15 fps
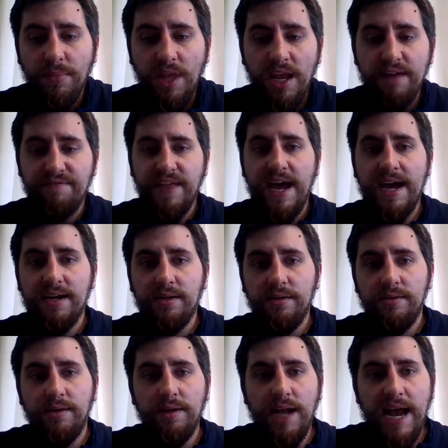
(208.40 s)
If that
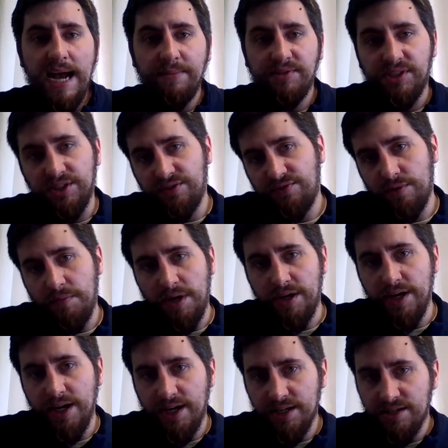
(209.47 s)
absence for
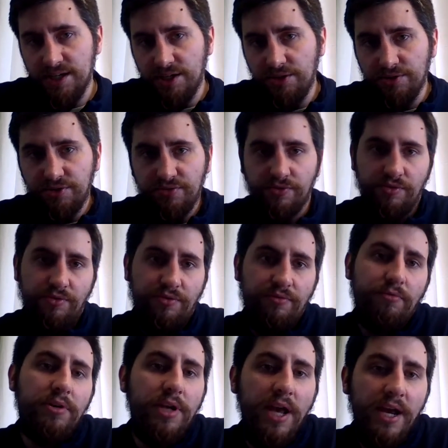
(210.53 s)
Monday continues for
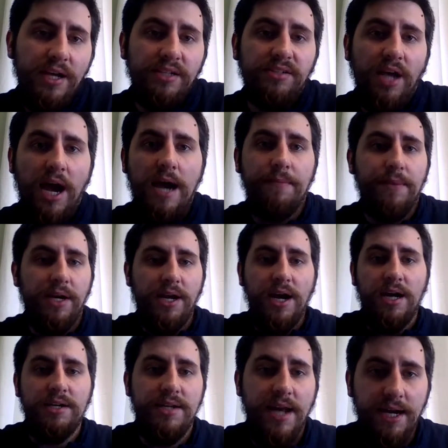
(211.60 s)
3 days, I'm going to
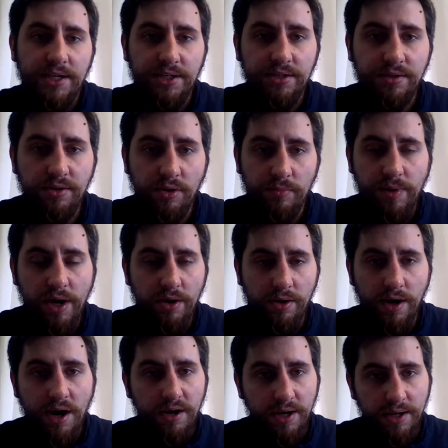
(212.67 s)
contact your parent
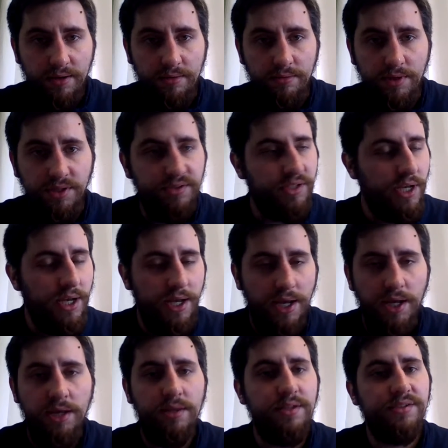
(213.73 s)
guardian and say,
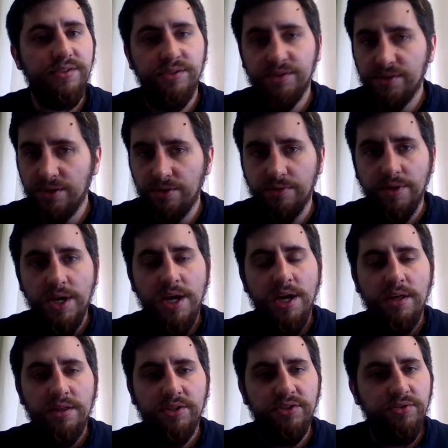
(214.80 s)
hey, this is,
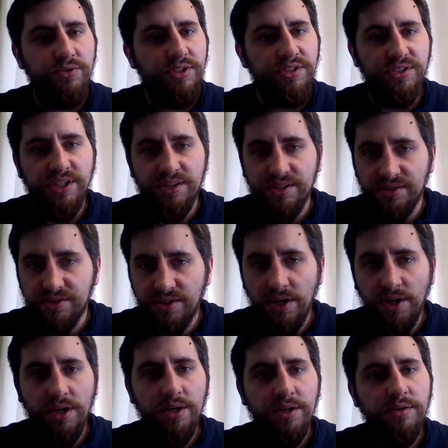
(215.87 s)
this student needs to get this
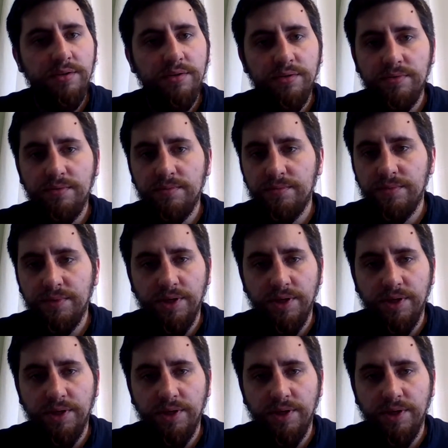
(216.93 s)
done,